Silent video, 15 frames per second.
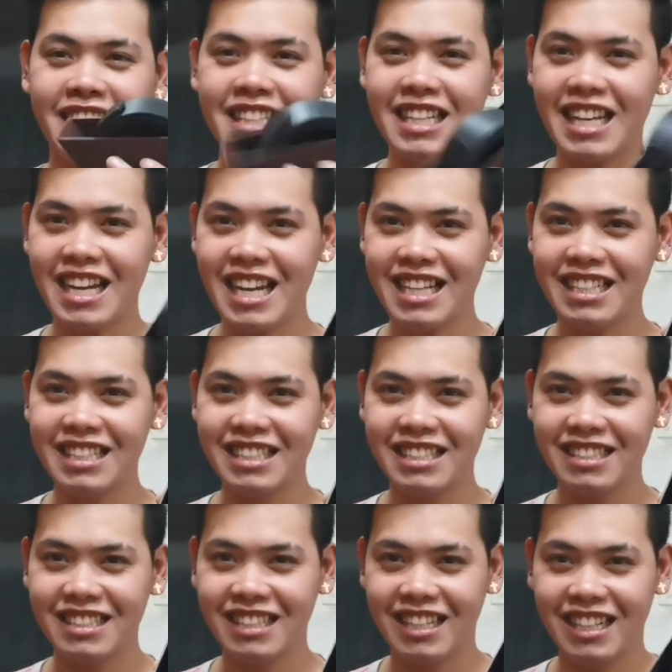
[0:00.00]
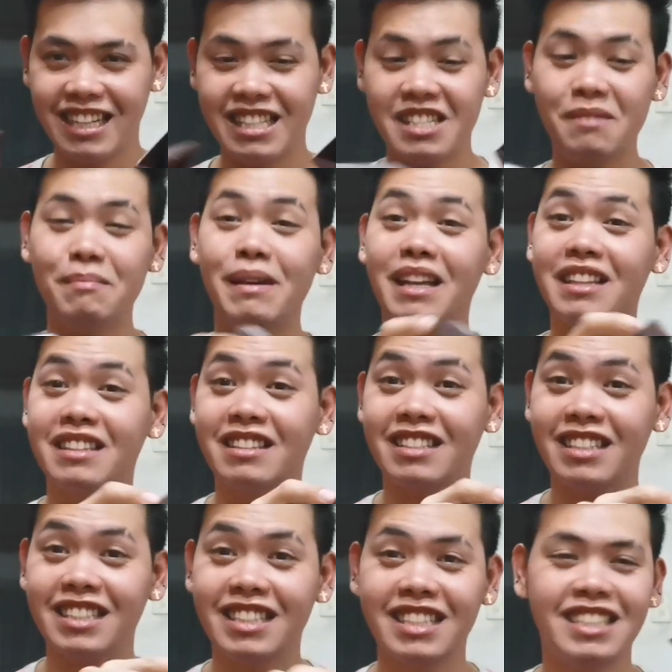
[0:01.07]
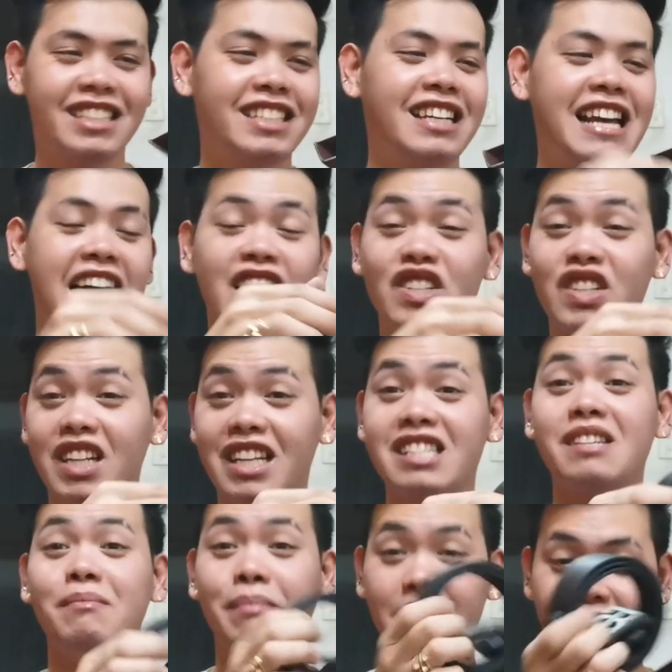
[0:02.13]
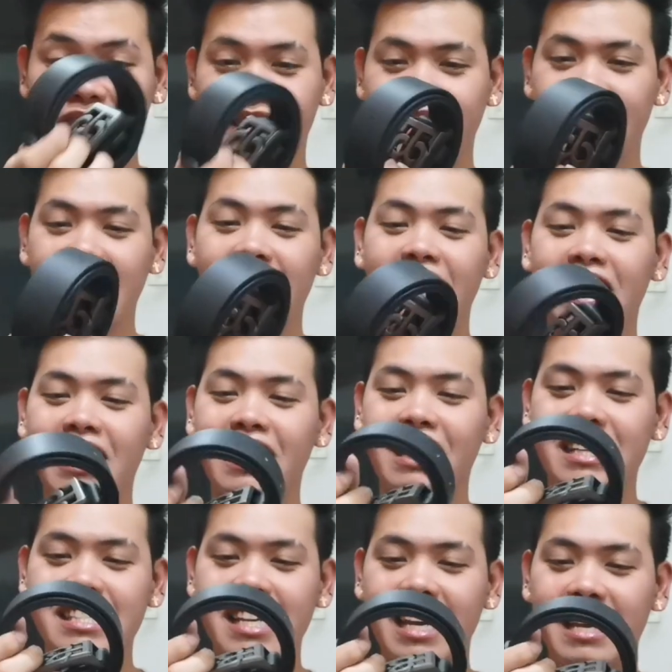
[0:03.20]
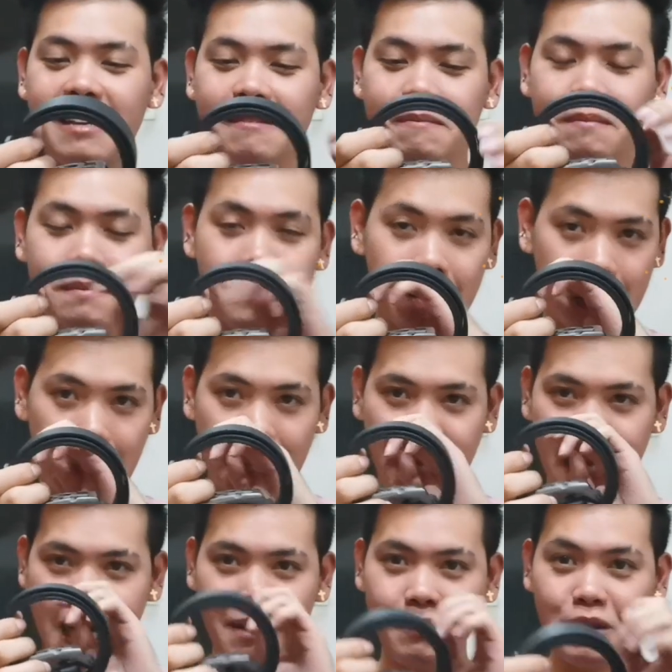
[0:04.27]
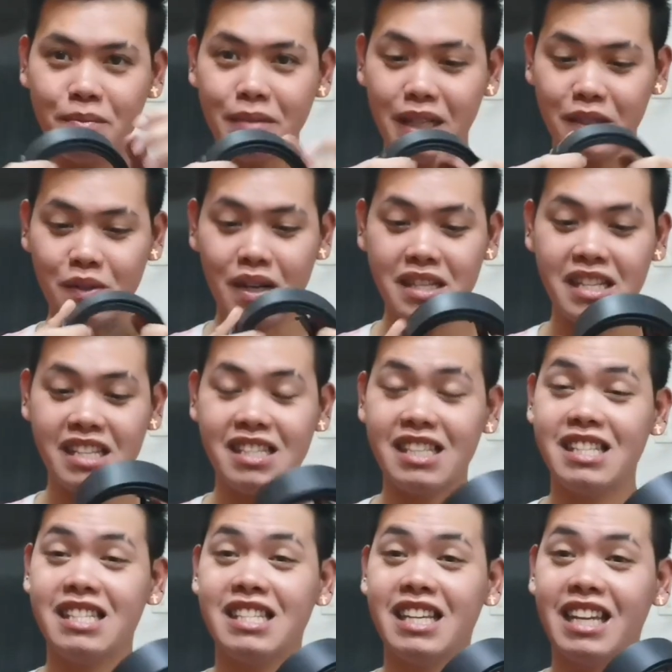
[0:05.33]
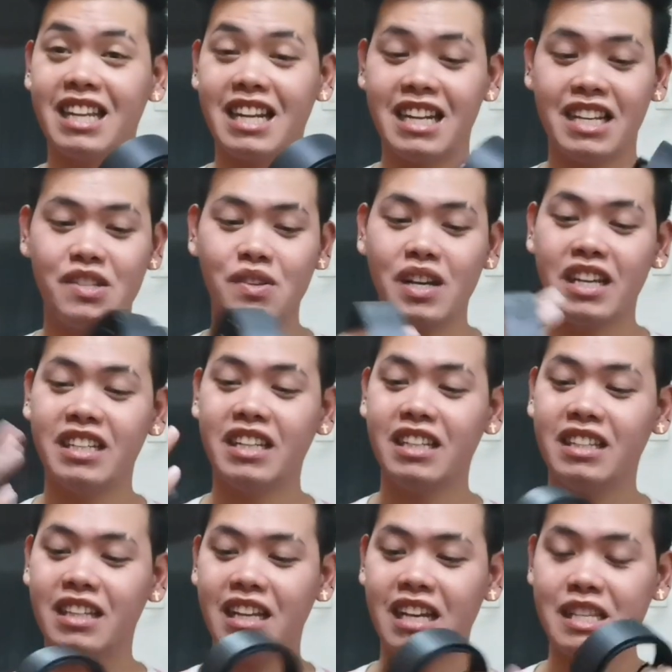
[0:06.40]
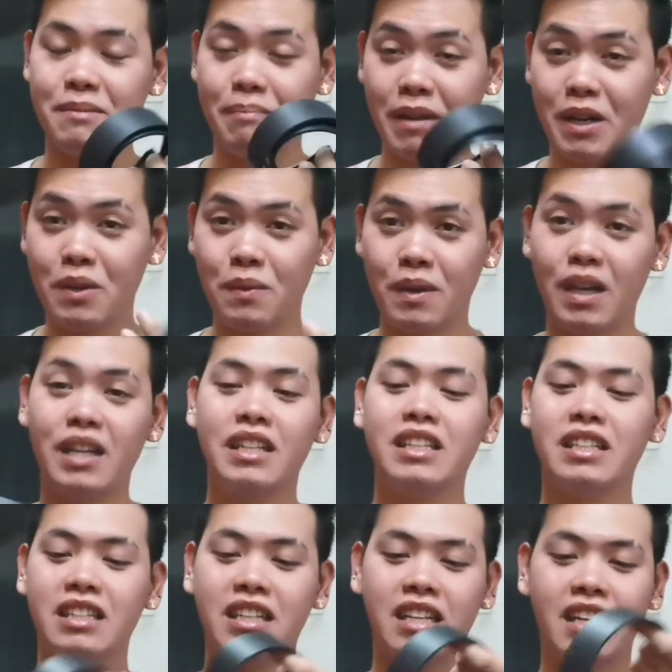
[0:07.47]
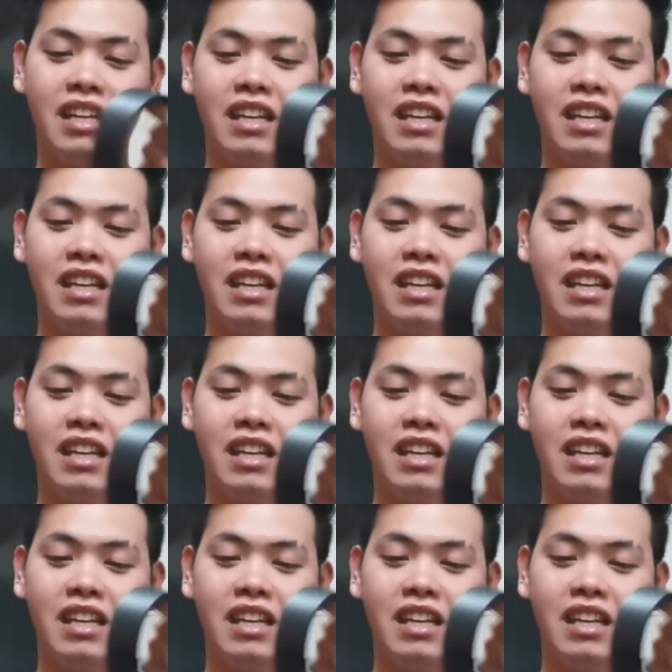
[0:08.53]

Ta-dan! It's a belt. Actually, it's a belt. Kasi, yung belt ko kasi is nasisira na, so I need a spare one.